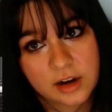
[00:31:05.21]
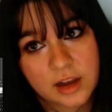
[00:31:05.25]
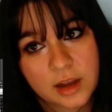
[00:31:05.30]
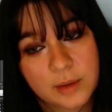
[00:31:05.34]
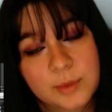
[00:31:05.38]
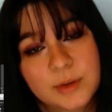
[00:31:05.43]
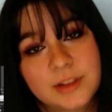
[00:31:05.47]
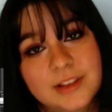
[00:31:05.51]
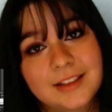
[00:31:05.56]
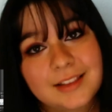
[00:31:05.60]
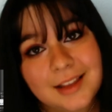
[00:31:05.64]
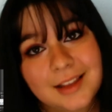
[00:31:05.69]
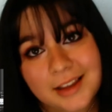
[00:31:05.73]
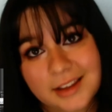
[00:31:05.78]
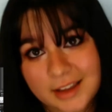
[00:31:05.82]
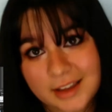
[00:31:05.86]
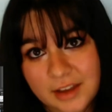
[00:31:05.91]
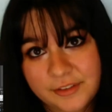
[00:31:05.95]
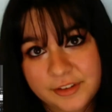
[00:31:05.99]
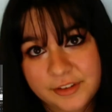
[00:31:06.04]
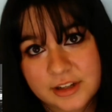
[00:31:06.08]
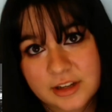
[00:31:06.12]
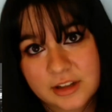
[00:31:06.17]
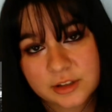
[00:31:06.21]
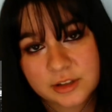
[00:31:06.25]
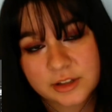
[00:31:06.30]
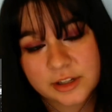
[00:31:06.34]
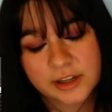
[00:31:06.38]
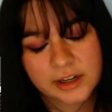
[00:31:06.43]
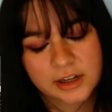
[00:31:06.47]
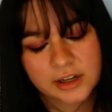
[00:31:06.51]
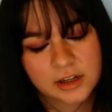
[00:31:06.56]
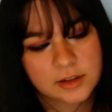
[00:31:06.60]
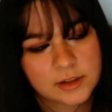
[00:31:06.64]
I really like having colored
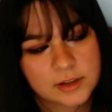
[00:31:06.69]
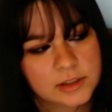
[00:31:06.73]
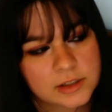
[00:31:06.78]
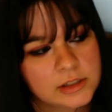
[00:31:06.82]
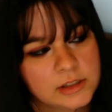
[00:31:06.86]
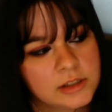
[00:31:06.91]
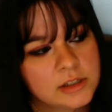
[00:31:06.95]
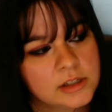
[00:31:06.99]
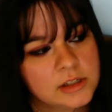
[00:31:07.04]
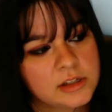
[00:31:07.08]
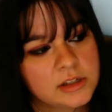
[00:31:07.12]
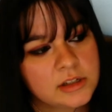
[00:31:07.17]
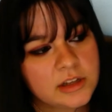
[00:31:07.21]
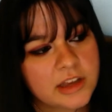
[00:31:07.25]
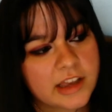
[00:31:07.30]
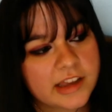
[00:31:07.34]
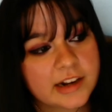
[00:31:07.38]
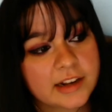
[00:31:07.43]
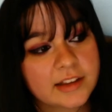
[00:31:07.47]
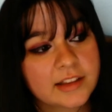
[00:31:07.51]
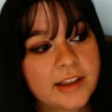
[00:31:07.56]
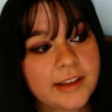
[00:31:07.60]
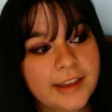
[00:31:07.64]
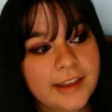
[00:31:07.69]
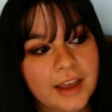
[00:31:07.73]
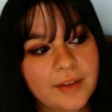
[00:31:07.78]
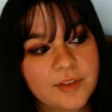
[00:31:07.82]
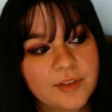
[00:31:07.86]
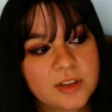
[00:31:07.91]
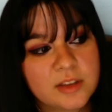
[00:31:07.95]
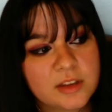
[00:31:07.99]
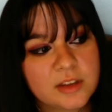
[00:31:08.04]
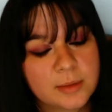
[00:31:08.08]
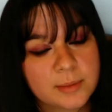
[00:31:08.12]
hair, and I like
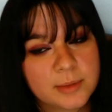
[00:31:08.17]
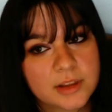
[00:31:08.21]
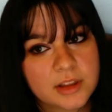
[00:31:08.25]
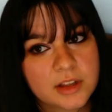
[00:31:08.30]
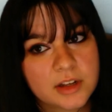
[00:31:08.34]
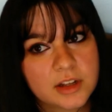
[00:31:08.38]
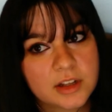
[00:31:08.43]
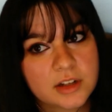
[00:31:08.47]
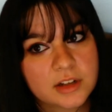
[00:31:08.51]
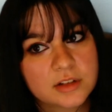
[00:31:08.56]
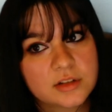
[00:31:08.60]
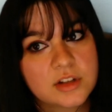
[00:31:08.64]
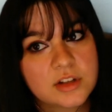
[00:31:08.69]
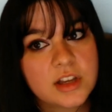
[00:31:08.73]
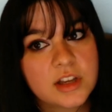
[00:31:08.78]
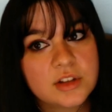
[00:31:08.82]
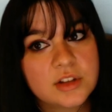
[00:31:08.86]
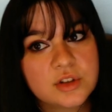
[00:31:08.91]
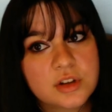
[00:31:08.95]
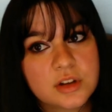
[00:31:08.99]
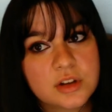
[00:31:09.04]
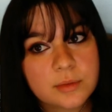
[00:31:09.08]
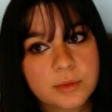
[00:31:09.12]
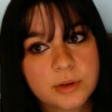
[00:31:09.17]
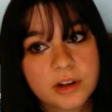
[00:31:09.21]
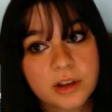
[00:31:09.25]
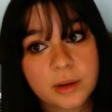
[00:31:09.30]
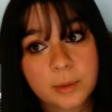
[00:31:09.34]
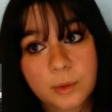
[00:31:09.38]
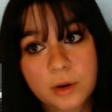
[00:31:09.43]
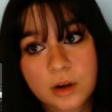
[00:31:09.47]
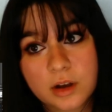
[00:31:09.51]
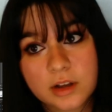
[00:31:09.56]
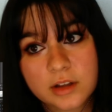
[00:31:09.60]
having the ability to change it when I
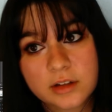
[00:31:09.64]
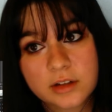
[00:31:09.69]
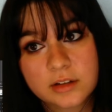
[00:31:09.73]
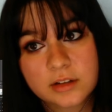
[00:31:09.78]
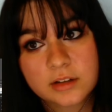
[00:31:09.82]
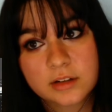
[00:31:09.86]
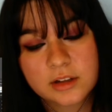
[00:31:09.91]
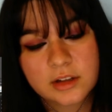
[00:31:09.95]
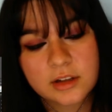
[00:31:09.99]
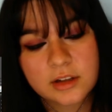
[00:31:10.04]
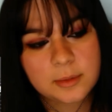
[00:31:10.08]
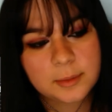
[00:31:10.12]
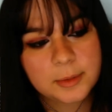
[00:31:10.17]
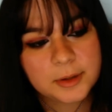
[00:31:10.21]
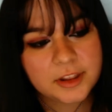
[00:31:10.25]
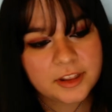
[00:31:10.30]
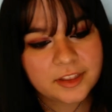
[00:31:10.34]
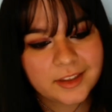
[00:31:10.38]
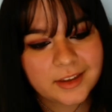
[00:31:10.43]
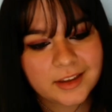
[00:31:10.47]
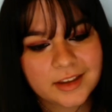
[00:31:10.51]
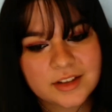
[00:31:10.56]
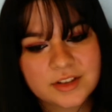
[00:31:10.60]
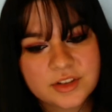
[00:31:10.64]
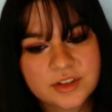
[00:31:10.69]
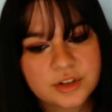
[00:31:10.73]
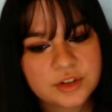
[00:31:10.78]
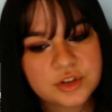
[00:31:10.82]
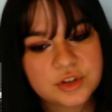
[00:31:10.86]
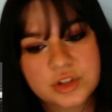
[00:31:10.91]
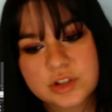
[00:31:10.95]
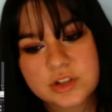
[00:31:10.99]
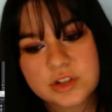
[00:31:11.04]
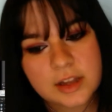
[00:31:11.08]
want. But the thing is,
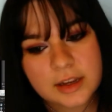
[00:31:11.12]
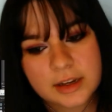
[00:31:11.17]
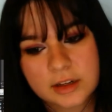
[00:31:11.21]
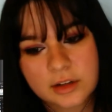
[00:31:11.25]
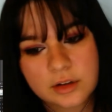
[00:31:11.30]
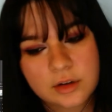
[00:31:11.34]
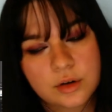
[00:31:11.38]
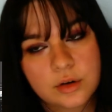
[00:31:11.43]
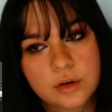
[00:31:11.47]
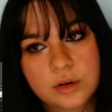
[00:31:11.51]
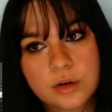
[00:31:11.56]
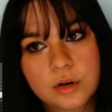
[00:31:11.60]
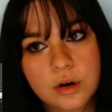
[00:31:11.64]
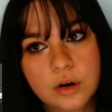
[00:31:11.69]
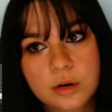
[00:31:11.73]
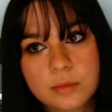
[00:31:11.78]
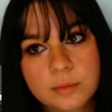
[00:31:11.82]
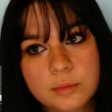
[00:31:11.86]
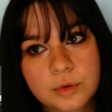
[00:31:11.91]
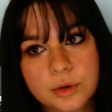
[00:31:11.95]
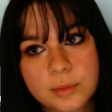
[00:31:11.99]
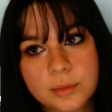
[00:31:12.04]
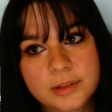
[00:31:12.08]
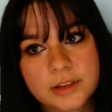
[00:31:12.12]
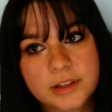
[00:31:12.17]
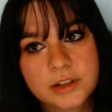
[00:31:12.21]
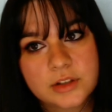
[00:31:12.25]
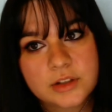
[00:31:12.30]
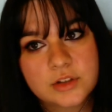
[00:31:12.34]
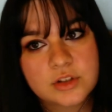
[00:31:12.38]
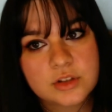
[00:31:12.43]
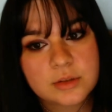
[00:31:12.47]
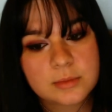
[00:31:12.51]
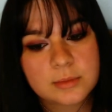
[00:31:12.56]
there's just, like, no more
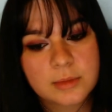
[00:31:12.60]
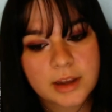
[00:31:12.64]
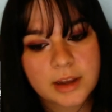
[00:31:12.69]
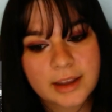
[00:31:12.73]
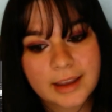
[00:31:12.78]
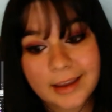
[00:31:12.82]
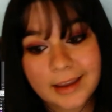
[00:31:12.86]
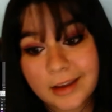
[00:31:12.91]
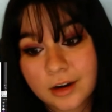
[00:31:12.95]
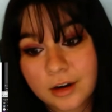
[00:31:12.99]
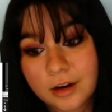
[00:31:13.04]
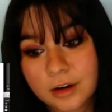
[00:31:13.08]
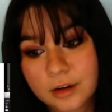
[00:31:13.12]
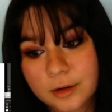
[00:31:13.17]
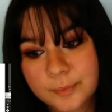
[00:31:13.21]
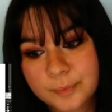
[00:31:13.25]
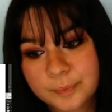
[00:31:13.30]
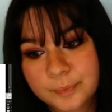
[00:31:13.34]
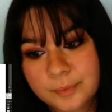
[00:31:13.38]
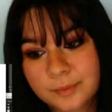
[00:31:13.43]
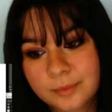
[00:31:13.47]
bleach in my hair.